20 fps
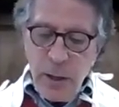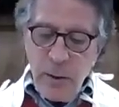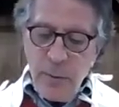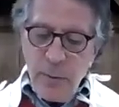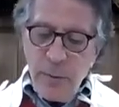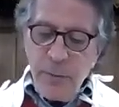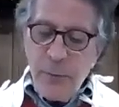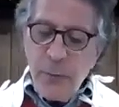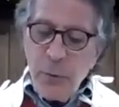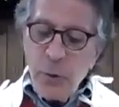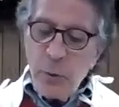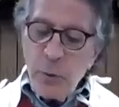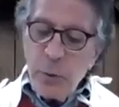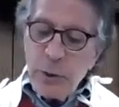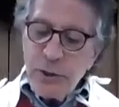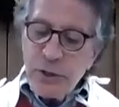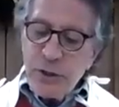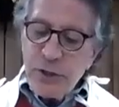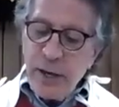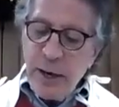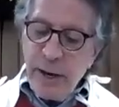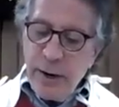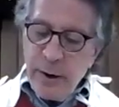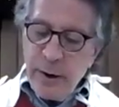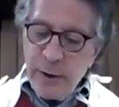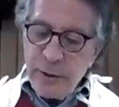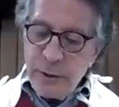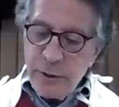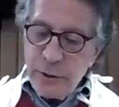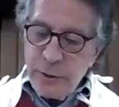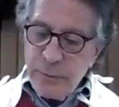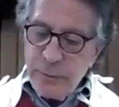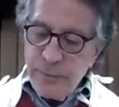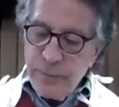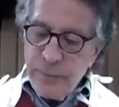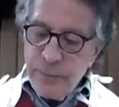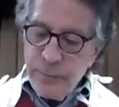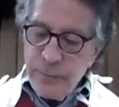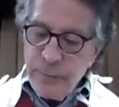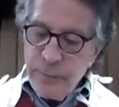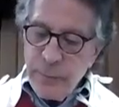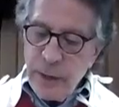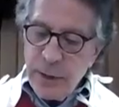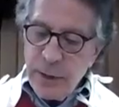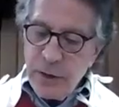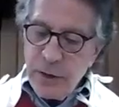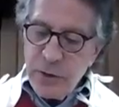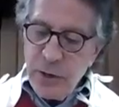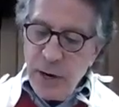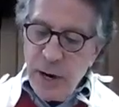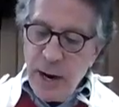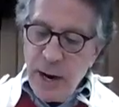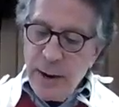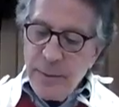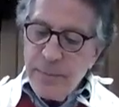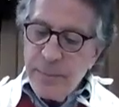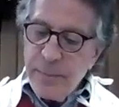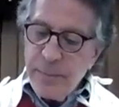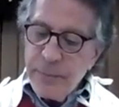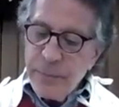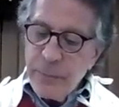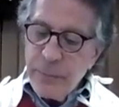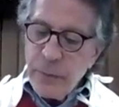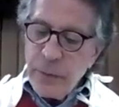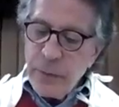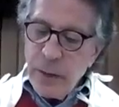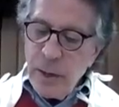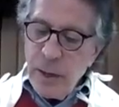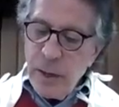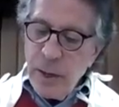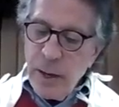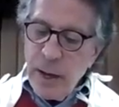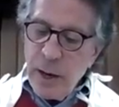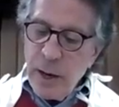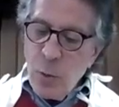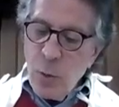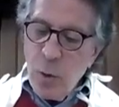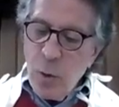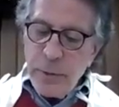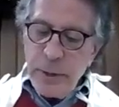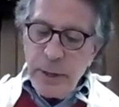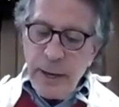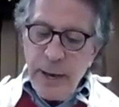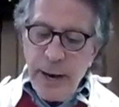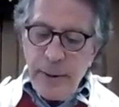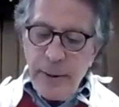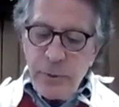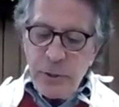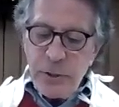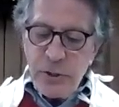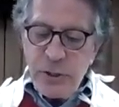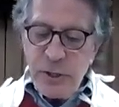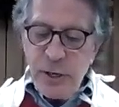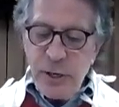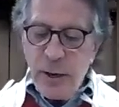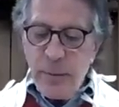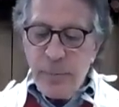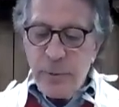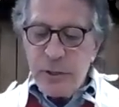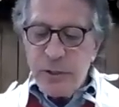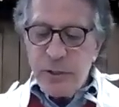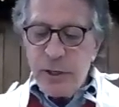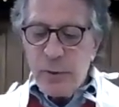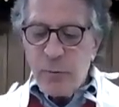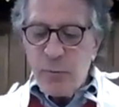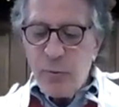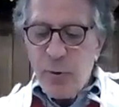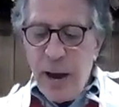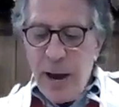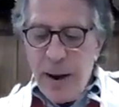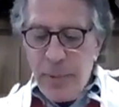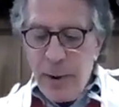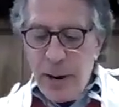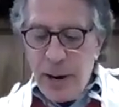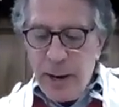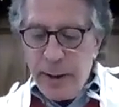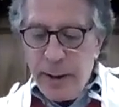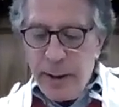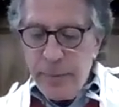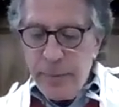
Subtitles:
Food was scarce at the time, and a woman came to see him and said, "Rabbi,